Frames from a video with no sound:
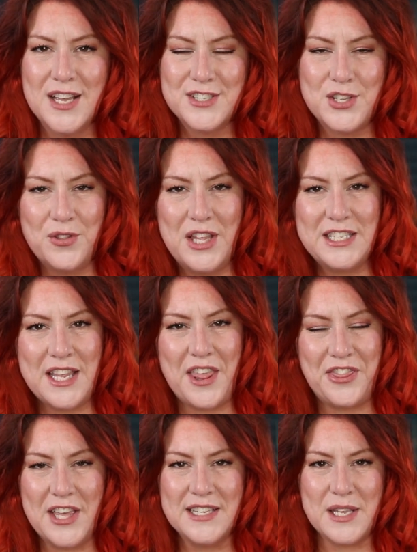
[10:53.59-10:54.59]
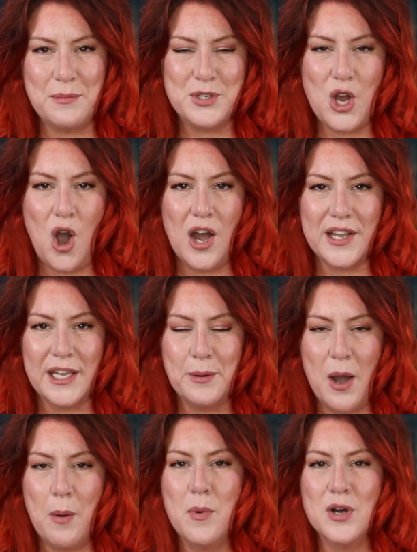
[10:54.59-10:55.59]
So these are the things I'm talking
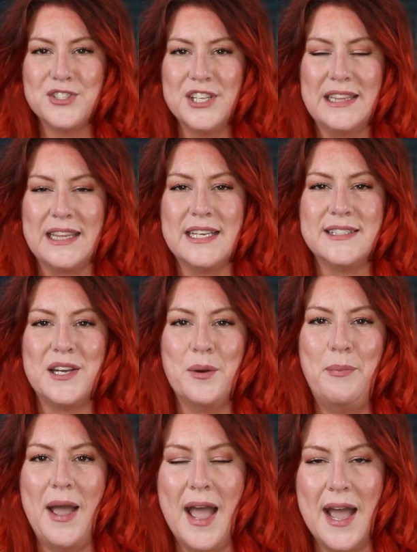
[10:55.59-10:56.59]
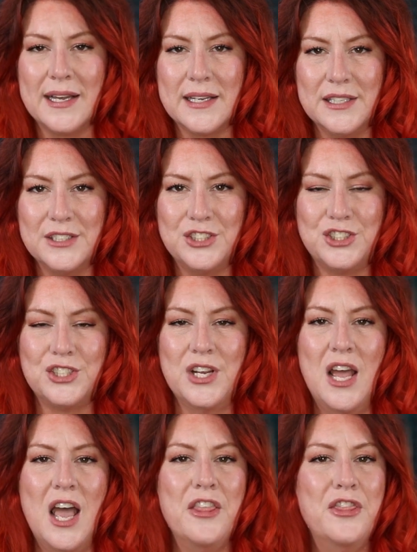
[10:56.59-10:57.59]
about, mostly things in a package.
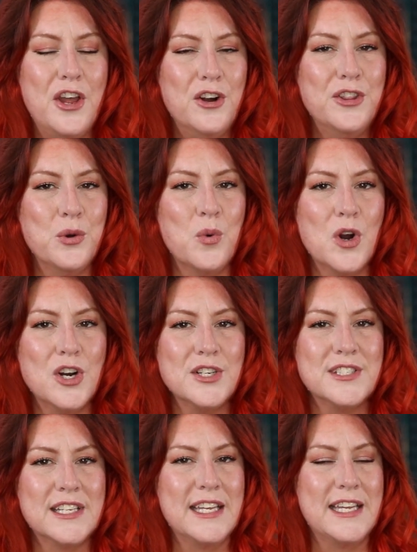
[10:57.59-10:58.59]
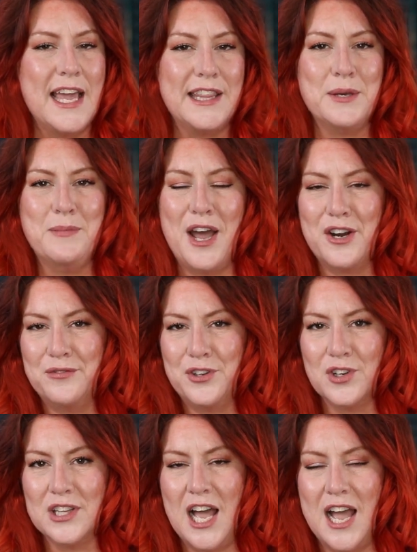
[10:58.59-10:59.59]
They're the worst. Get them out of
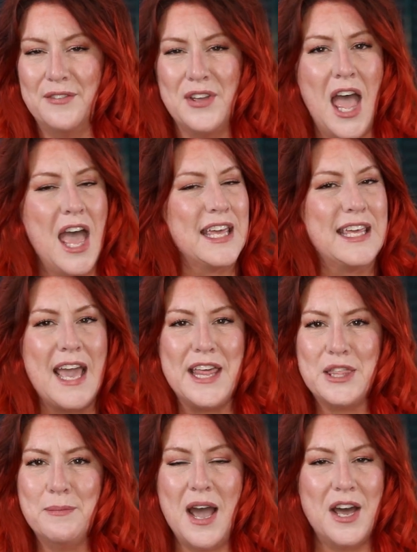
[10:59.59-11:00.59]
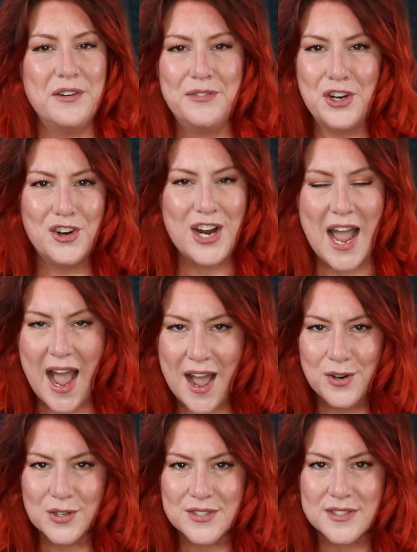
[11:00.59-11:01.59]
your life. Get them out of your
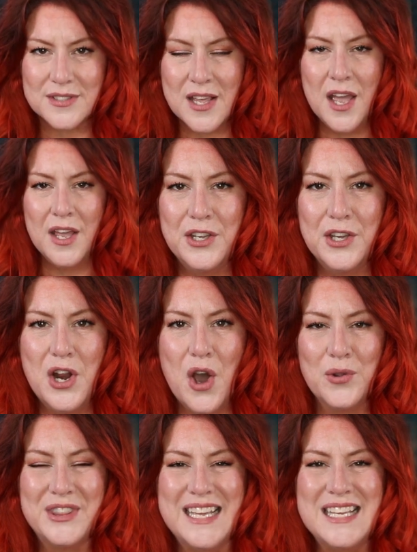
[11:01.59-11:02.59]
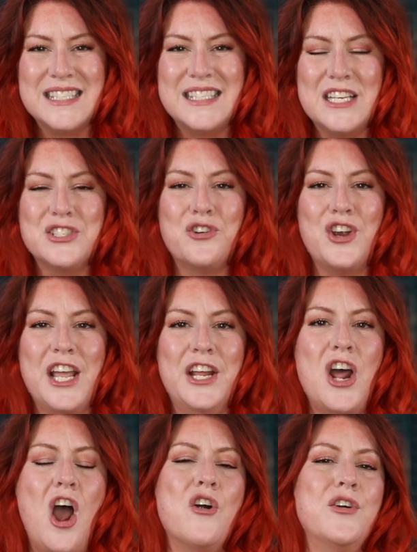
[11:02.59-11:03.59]
house. You know, these things are
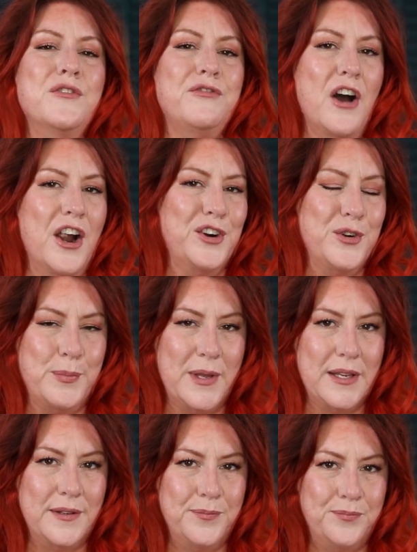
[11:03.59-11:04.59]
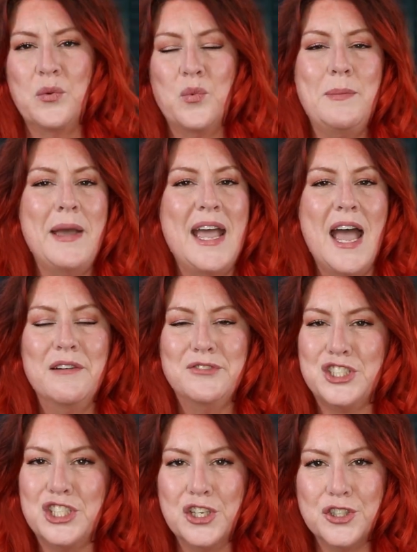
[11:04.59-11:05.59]
in our environment. We may
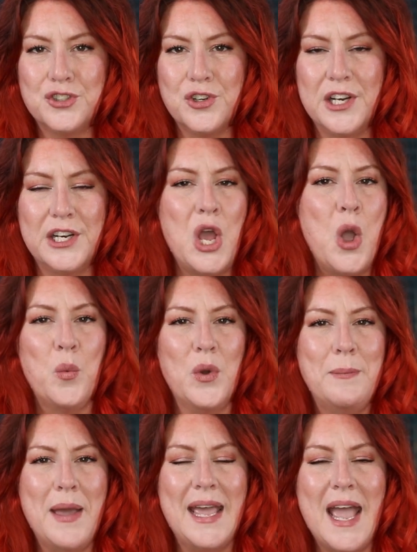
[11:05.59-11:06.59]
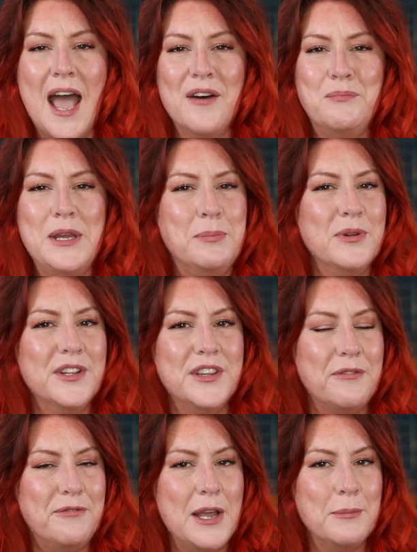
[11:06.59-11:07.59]
have children, we may have people in
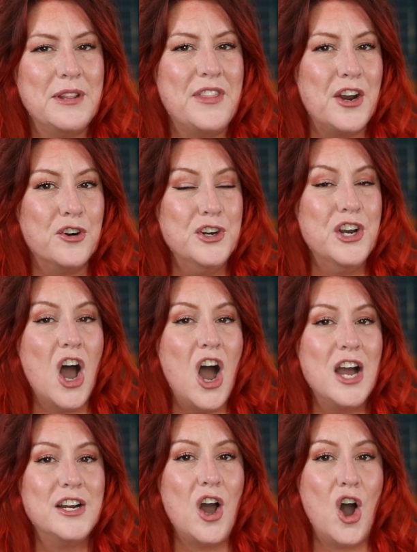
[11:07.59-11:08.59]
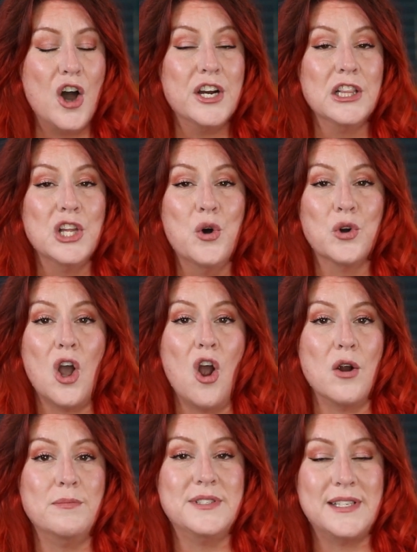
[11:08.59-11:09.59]
the family that are not on a low
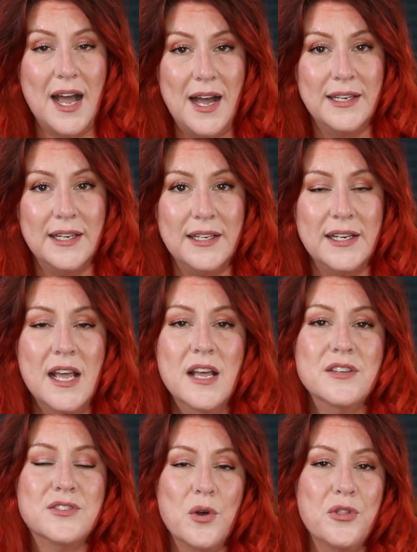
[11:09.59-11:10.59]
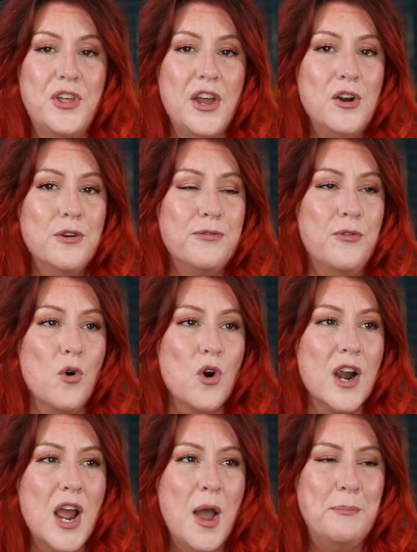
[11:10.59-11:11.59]
carb diet. So,
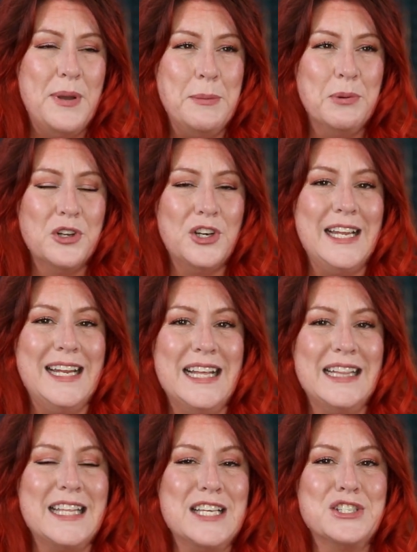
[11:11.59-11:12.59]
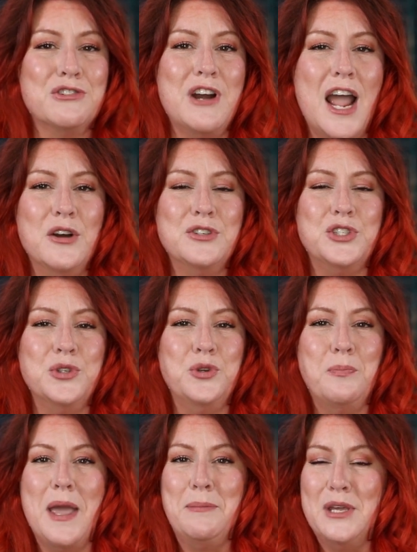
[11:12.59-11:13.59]
therefore, people are eating things around you.
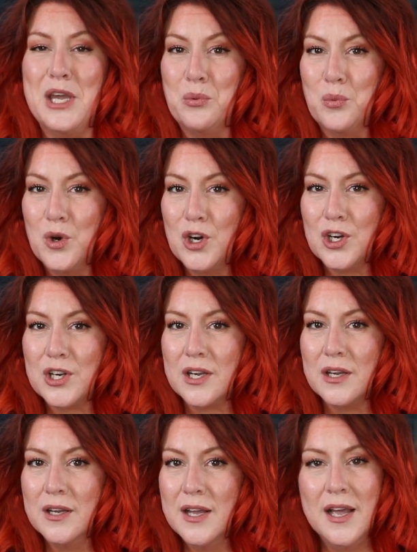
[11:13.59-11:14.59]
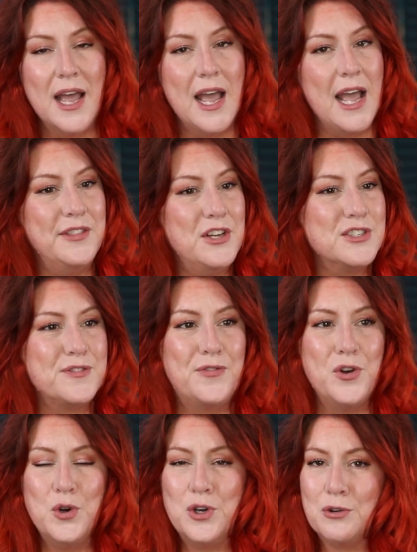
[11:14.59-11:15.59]
You may be at work and there's
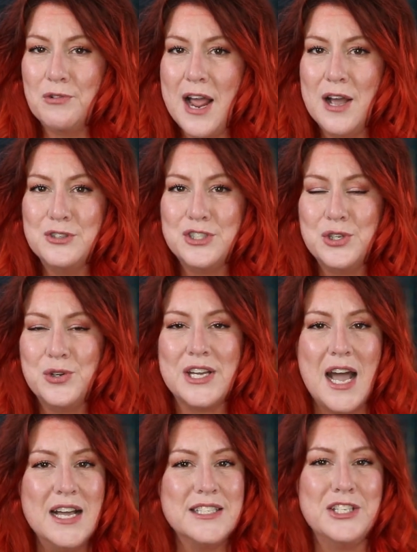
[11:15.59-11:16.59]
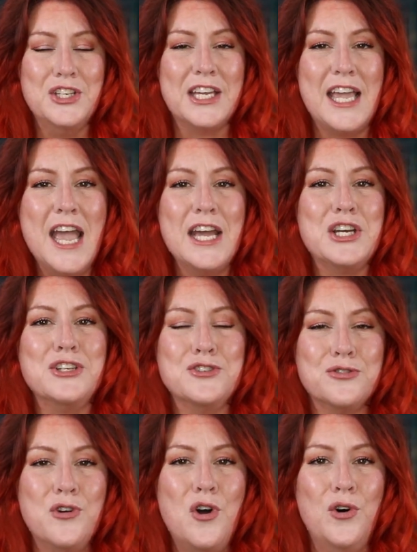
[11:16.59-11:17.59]
food around you, guys, and you can't
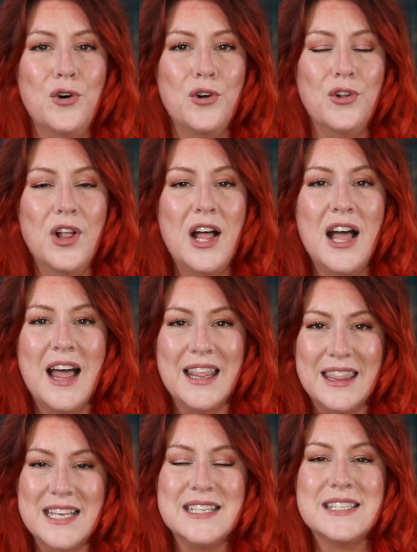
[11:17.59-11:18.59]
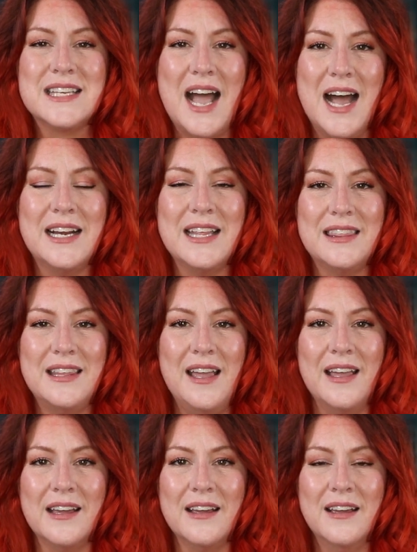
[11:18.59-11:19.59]
control this kind of
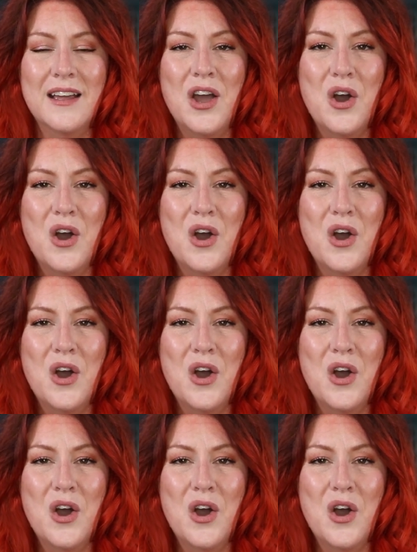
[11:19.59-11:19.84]
thing.